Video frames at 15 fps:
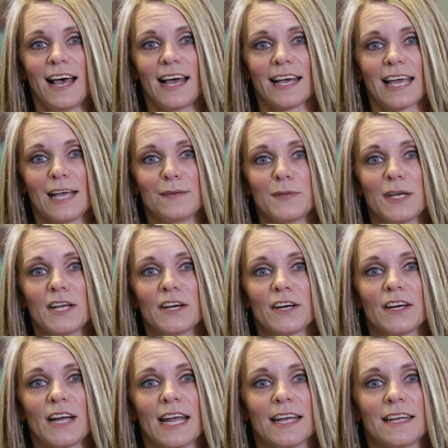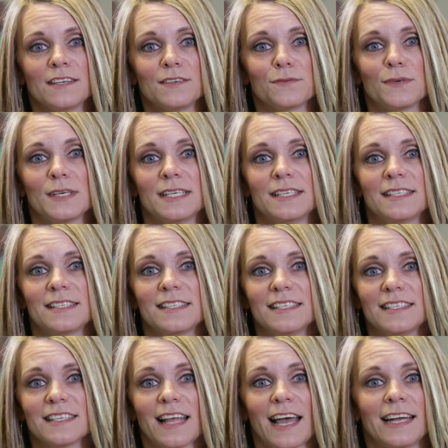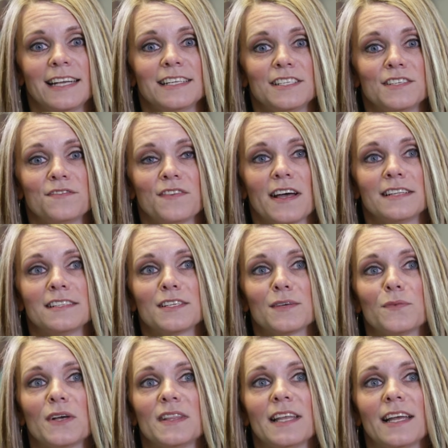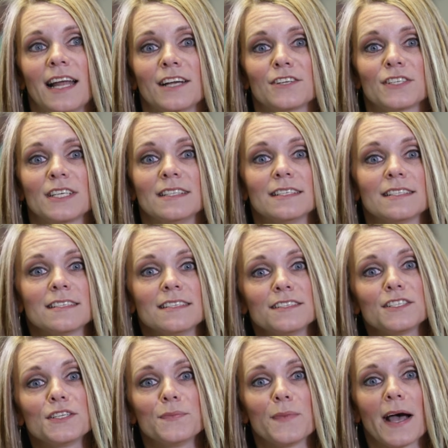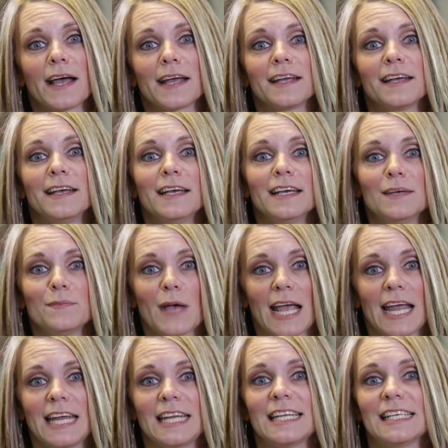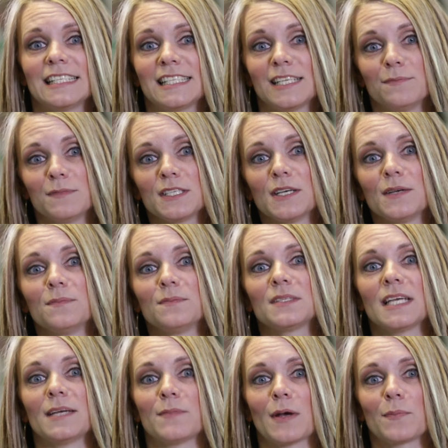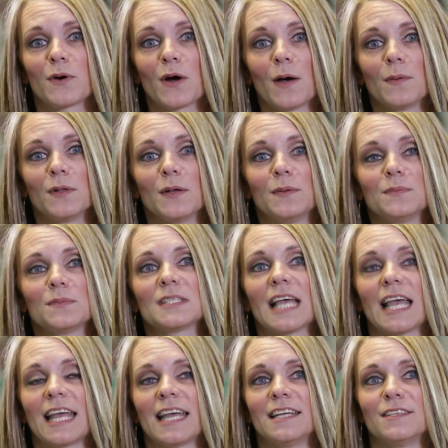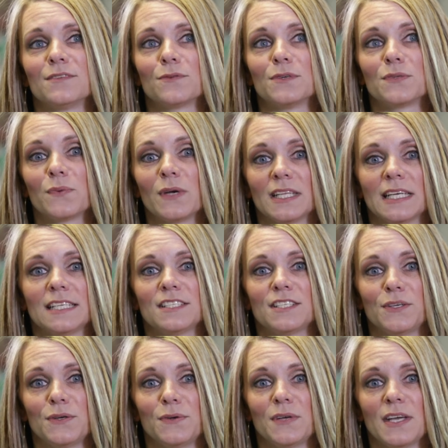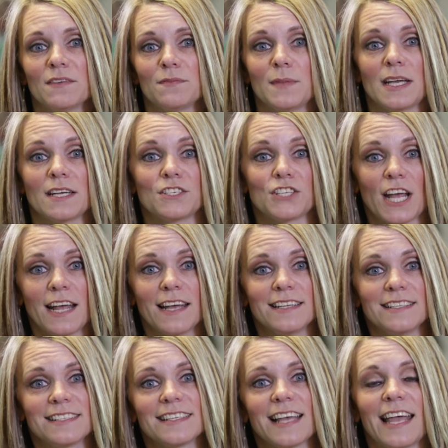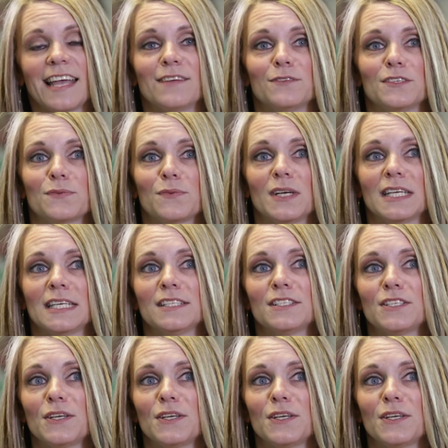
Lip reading: I came here and was delighted to find someone that actually listened to my pain and symptoms and my problems and was willing to give me a chance and was willing